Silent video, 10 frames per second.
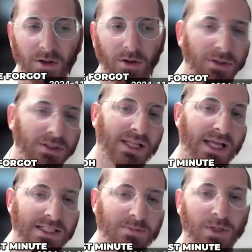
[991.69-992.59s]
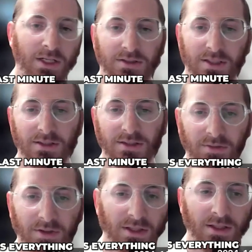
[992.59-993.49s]
Oh, it's last minute, send us
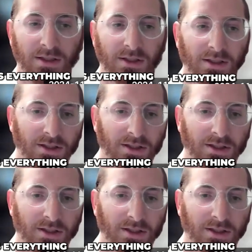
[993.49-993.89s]
everything.